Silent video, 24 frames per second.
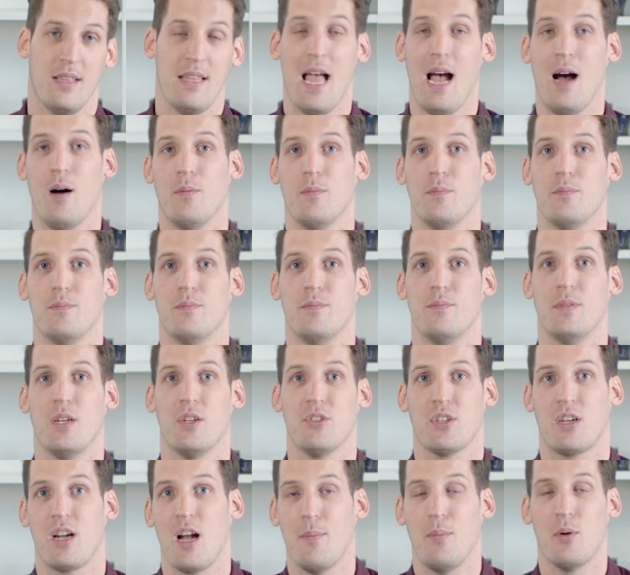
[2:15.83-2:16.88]
Now, there's
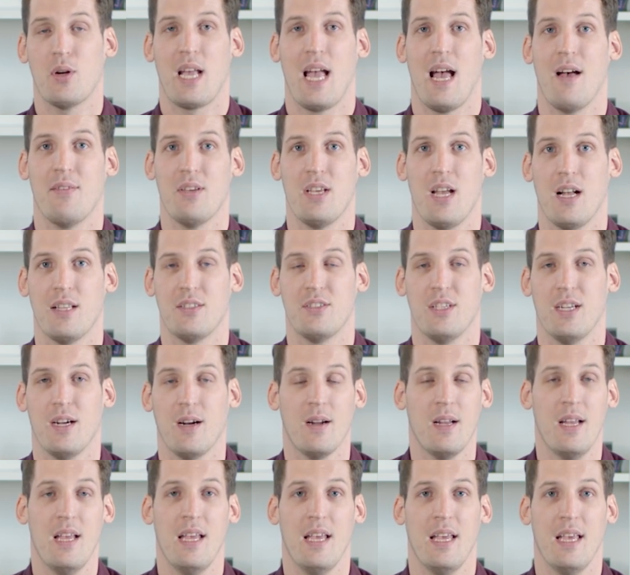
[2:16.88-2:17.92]
a couple caveats
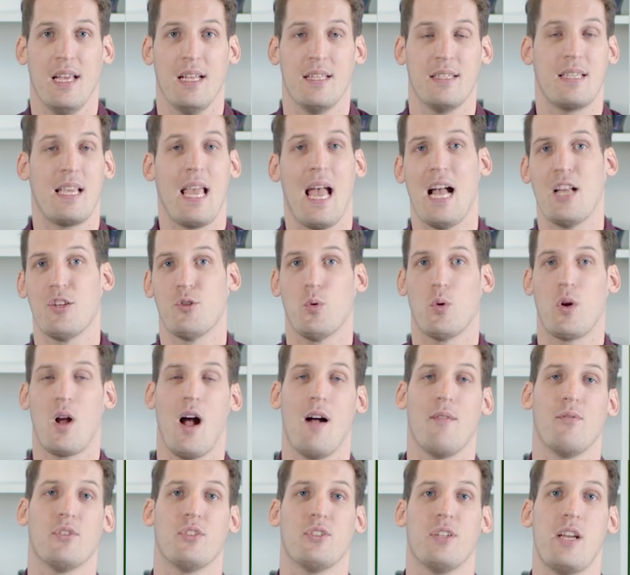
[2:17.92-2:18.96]
here. In casual
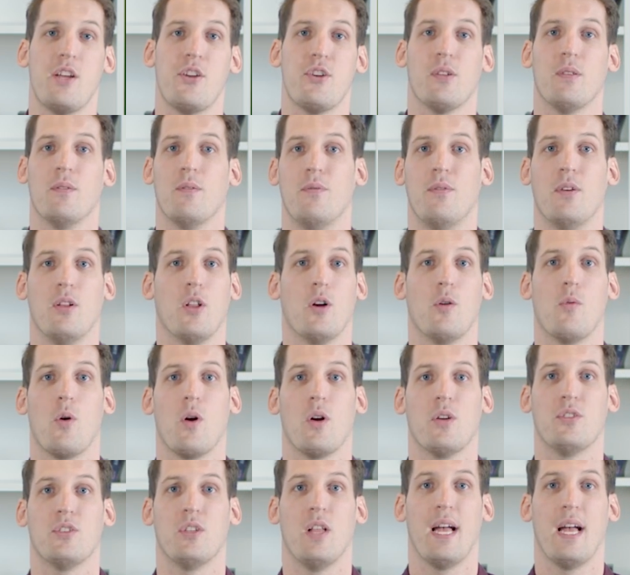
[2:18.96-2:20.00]
conversation, filler words